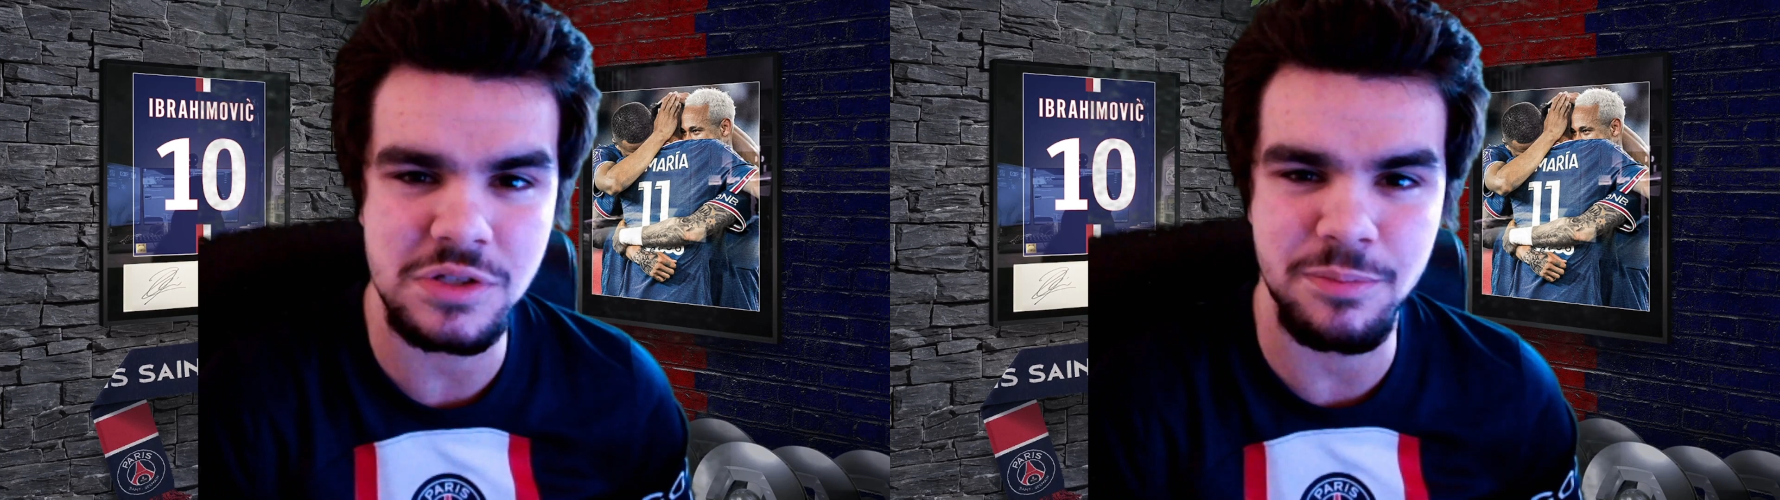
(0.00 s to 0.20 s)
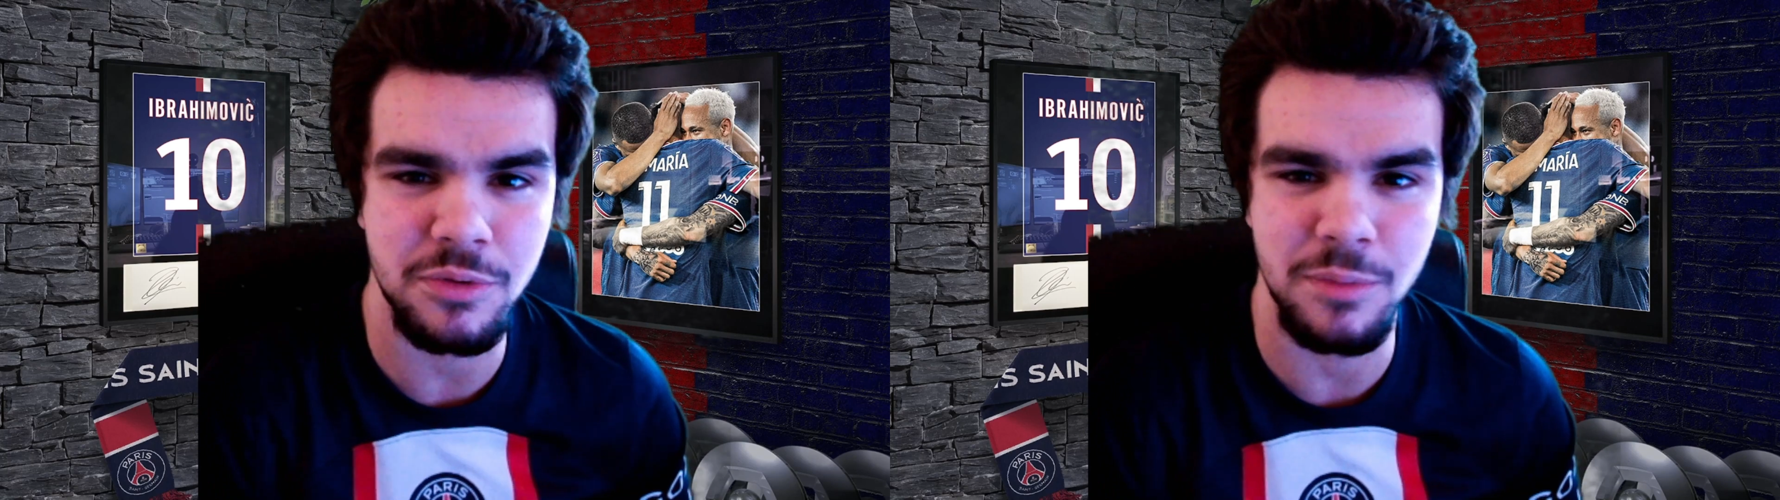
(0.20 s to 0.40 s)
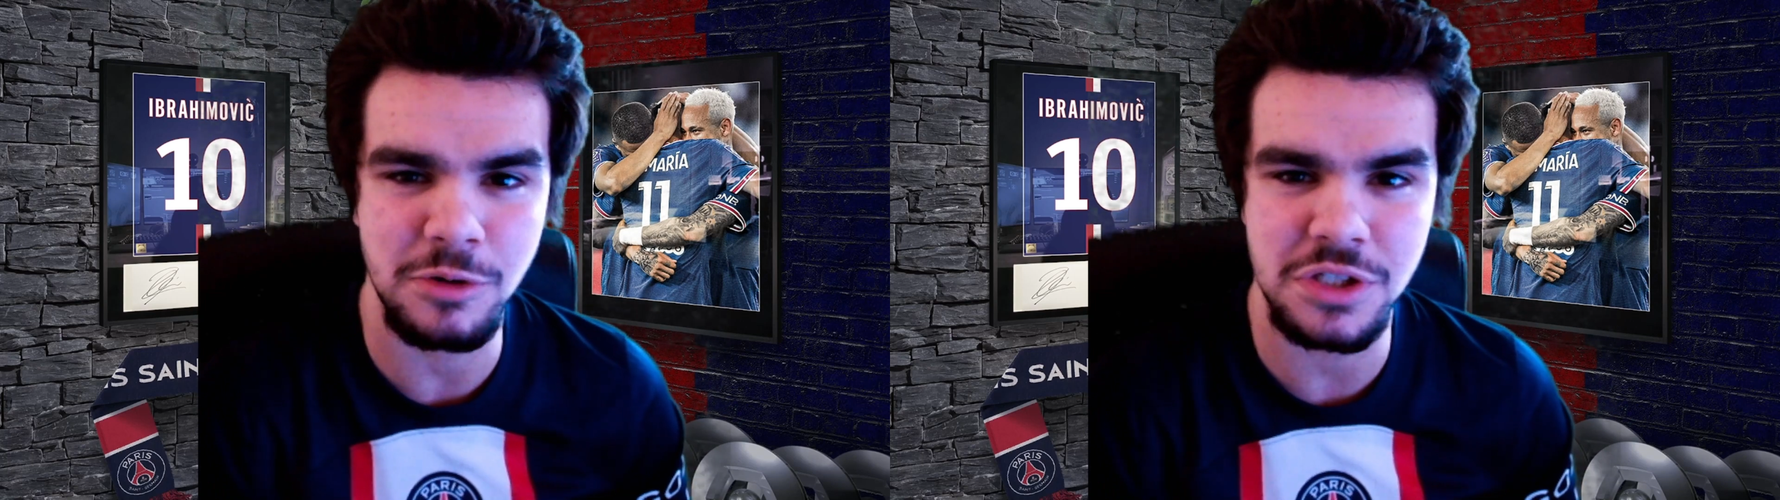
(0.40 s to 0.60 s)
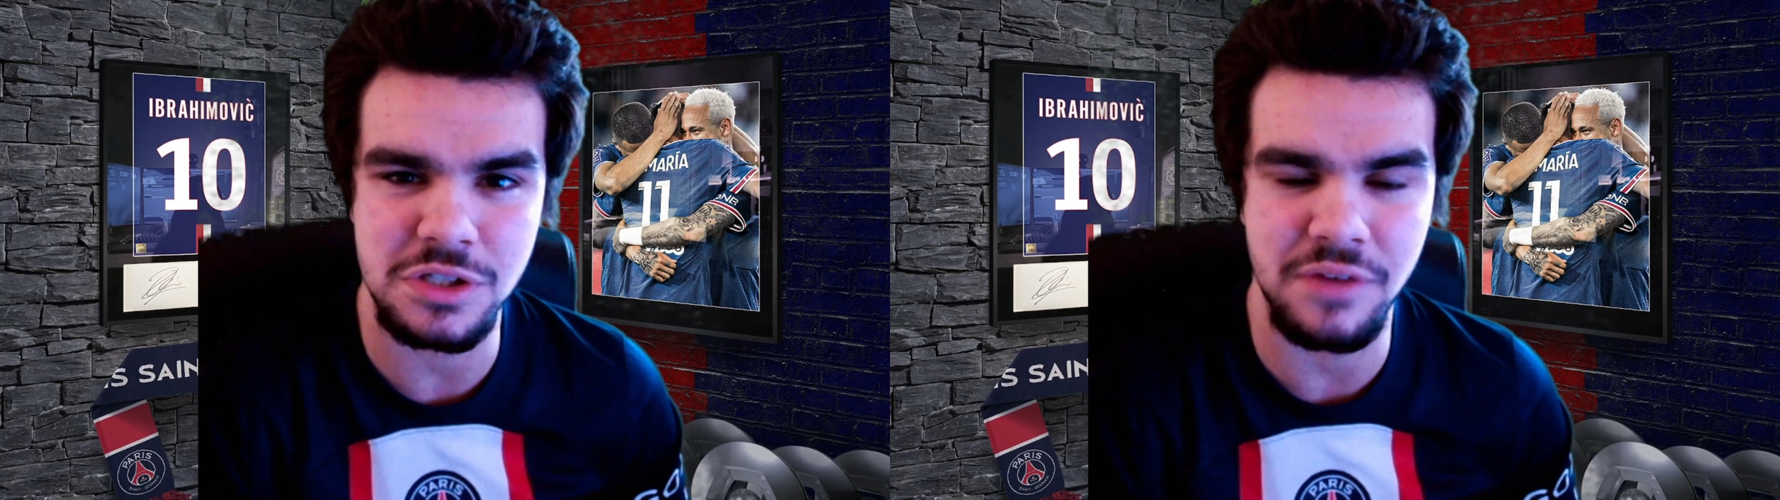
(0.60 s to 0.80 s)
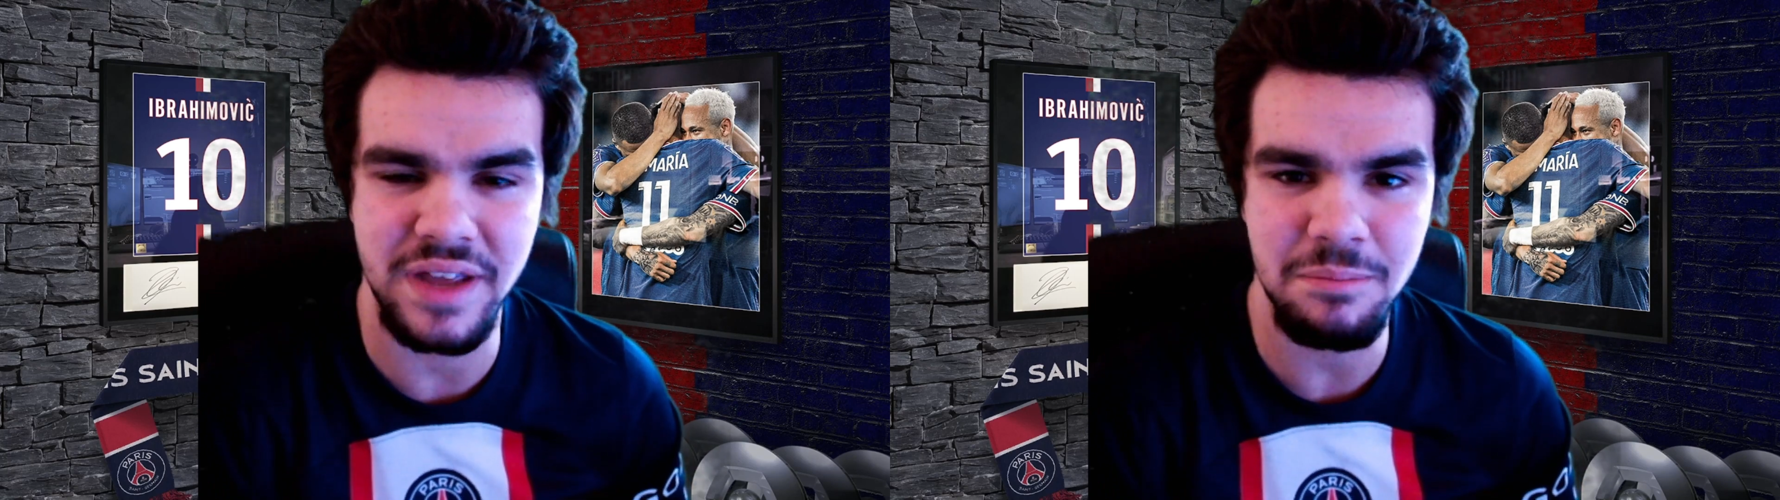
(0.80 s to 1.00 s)
and promotions
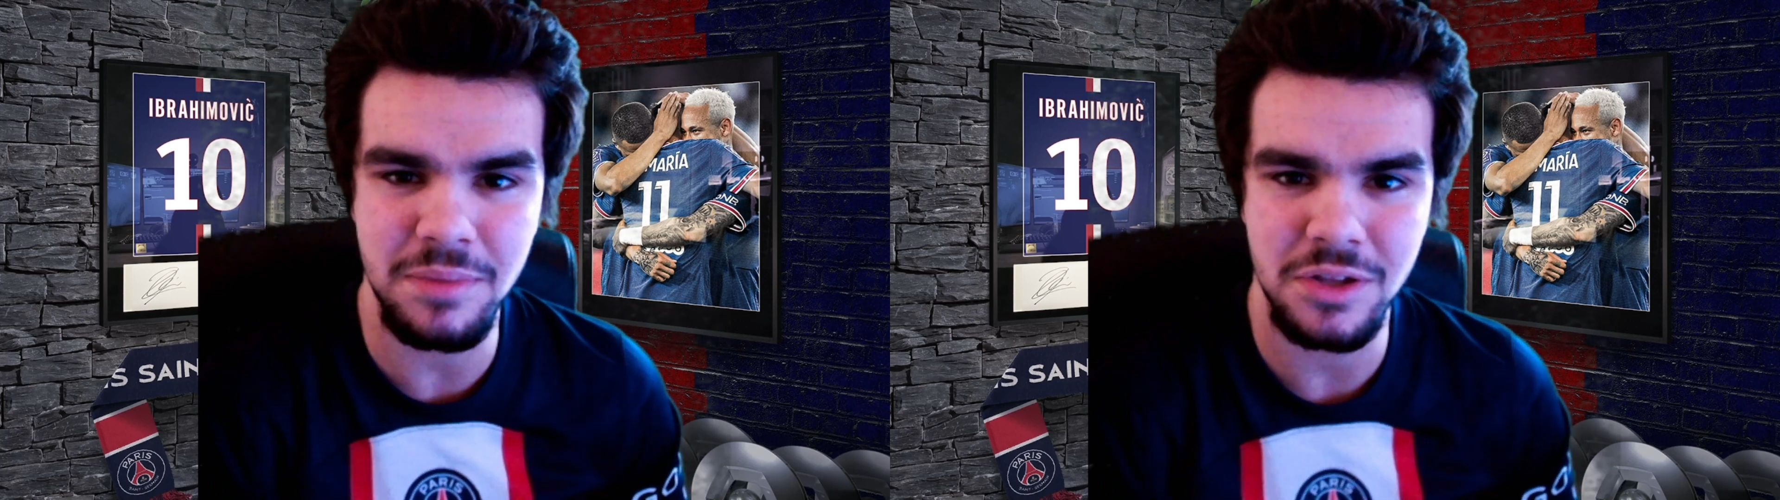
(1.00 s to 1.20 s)
of him?